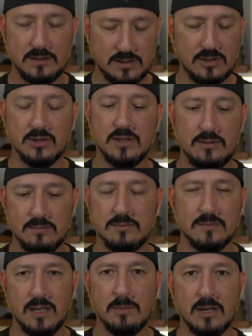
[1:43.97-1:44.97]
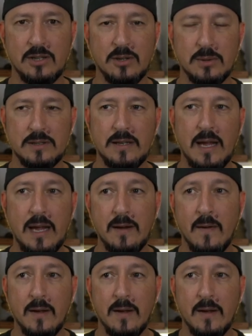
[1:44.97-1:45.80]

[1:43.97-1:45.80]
screw it, I'm gonna do it today.